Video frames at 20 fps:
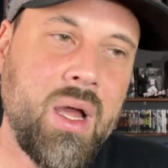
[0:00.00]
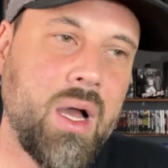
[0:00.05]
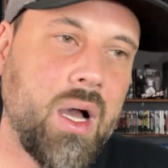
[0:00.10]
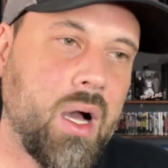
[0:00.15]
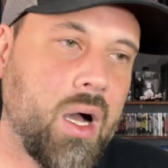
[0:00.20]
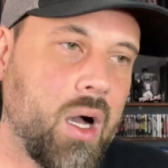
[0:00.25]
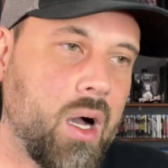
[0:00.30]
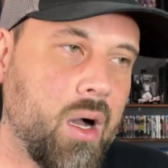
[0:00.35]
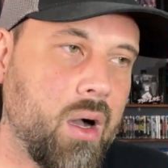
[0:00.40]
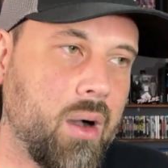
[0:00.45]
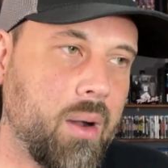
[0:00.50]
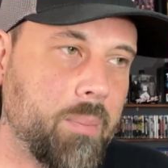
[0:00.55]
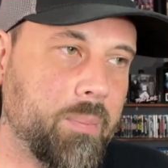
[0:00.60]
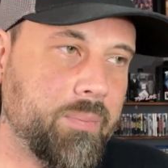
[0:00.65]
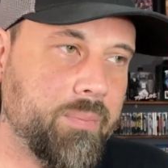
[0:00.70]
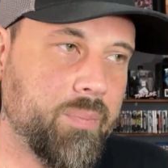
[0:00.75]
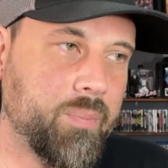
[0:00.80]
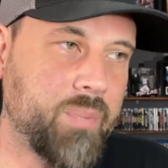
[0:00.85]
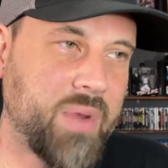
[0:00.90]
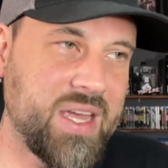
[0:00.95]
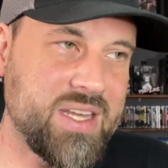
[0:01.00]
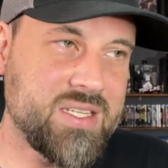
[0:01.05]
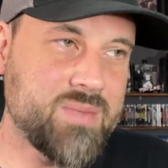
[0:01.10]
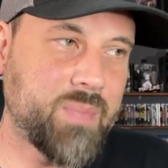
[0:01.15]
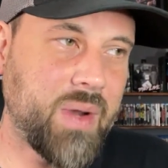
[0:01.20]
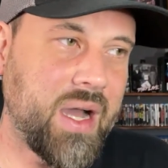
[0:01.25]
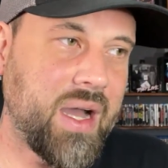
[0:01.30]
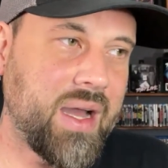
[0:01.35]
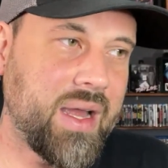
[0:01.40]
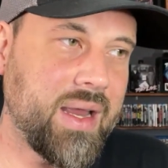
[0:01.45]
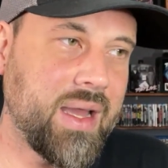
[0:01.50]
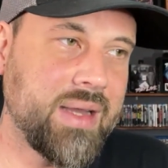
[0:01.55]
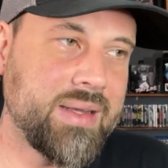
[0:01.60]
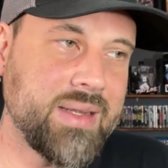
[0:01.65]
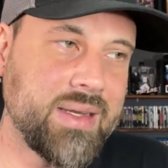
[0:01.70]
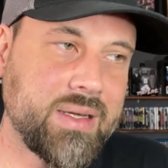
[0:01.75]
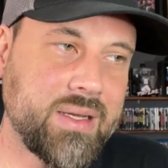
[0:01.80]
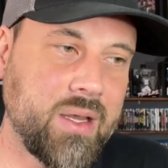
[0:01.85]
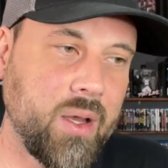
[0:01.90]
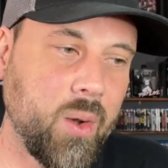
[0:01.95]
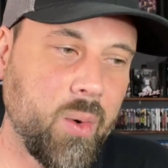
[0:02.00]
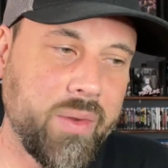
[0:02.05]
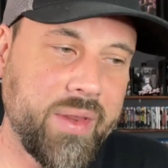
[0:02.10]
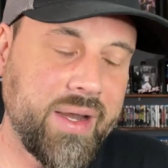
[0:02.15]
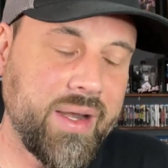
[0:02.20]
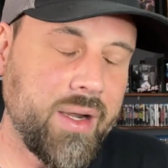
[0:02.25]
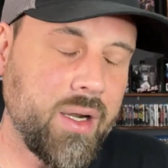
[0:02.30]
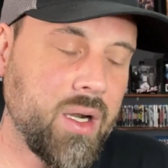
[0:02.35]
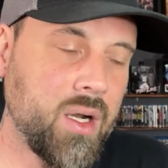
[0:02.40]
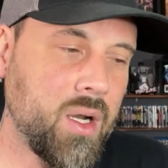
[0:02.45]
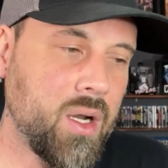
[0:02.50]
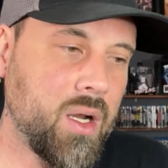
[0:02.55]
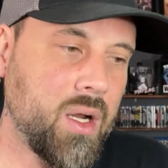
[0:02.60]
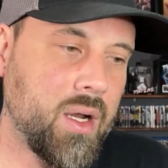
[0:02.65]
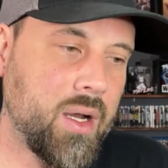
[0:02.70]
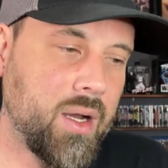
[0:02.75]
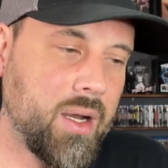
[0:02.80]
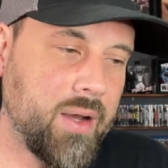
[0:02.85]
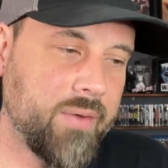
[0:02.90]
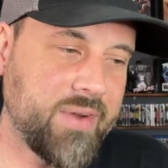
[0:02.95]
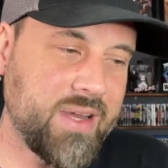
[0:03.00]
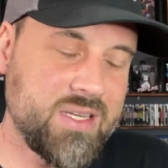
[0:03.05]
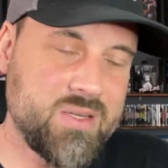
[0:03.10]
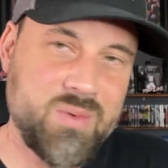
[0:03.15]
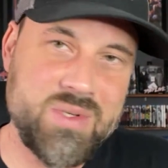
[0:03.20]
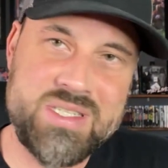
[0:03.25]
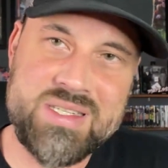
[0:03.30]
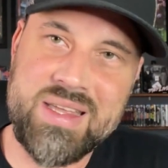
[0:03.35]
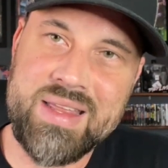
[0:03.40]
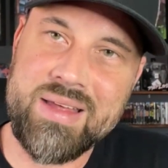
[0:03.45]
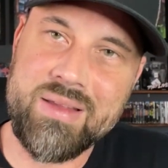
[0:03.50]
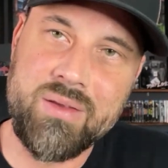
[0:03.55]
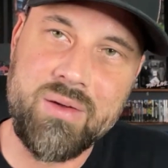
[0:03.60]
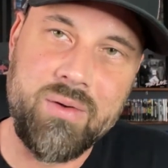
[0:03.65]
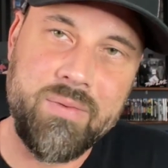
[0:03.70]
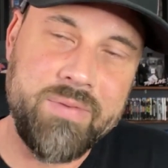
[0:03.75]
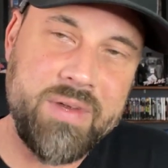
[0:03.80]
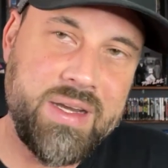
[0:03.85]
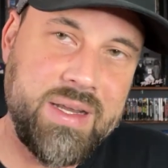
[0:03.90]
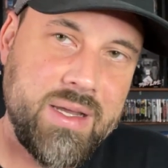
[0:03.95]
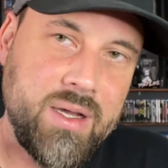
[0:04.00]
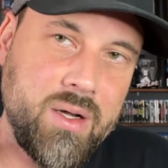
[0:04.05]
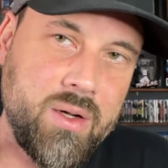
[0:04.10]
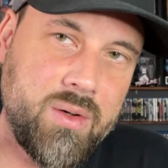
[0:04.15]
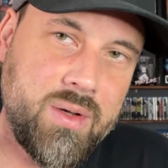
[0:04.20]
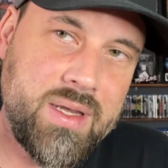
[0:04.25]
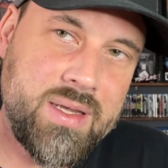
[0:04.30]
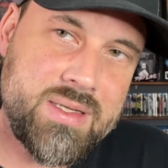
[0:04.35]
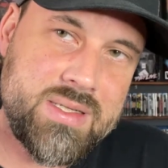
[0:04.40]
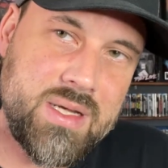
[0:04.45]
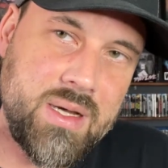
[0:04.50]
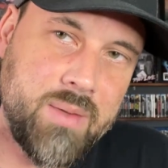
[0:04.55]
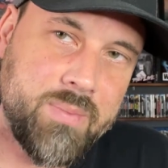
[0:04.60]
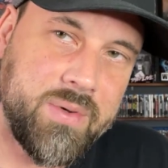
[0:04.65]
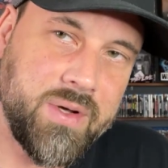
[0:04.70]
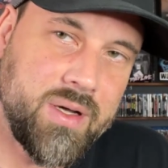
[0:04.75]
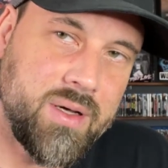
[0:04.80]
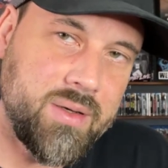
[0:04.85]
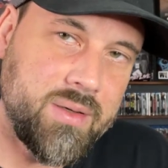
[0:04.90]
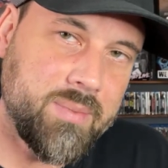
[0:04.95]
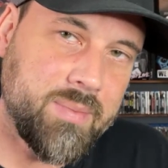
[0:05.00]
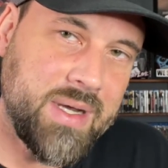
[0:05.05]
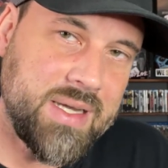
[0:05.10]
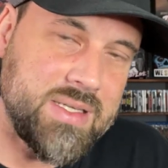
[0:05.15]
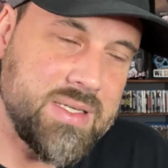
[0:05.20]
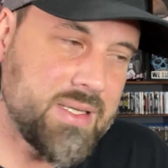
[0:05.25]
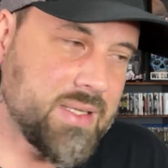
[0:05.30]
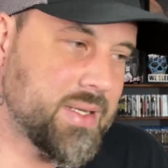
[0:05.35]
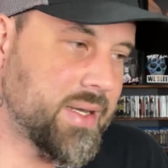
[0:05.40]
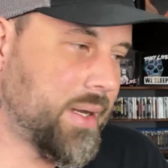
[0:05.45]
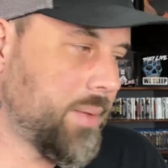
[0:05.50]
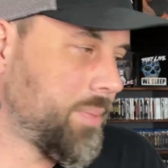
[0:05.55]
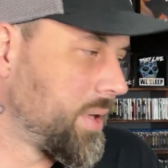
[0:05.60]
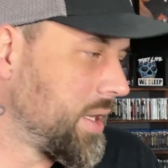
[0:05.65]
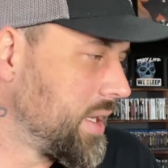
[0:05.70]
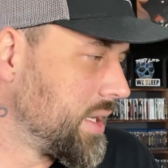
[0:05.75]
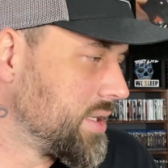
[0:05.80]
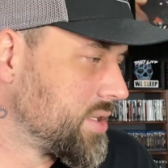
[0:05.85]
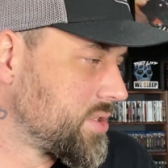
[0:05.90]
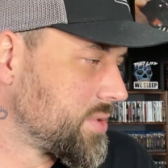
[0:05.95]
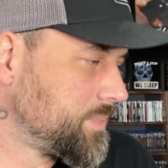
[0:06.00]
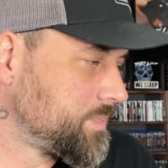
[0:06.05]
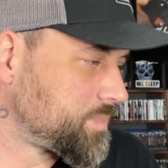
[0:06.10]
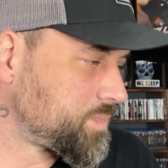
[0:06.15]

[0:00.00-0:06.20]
Best Buy, I did go there. If you guys want to see that little video, it's up on my TikTok page.